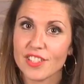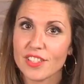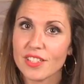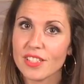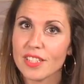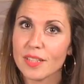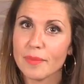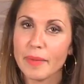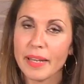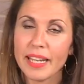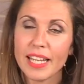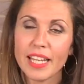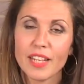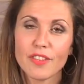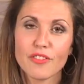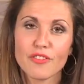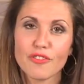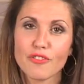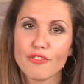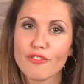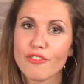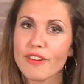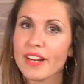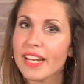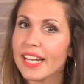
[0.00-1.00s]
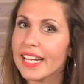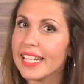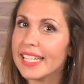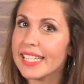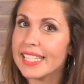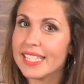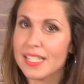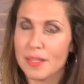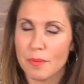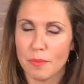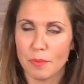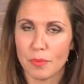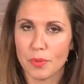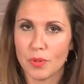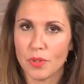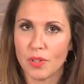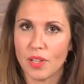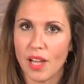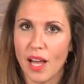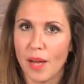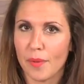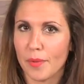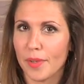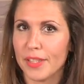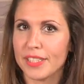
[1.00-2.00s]
just to make it really
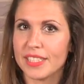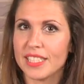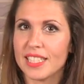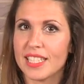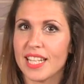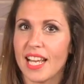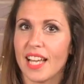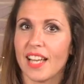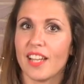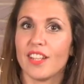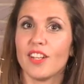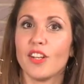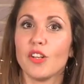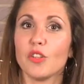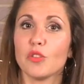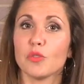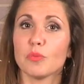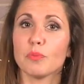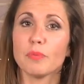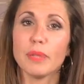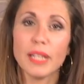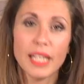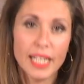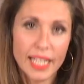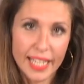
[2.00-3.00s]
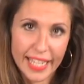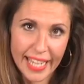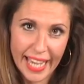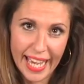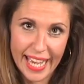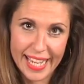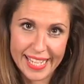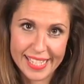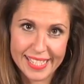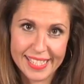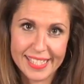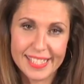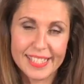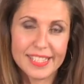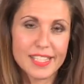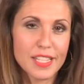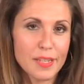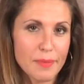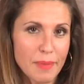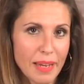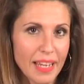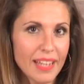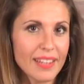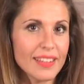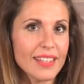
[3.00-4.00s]
simple, I'm going to take an old pillowcase to
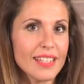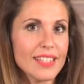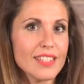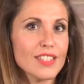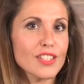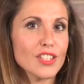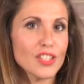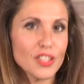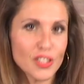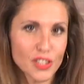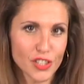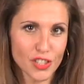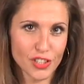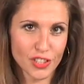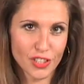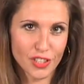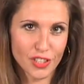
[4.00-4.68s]
make this cushion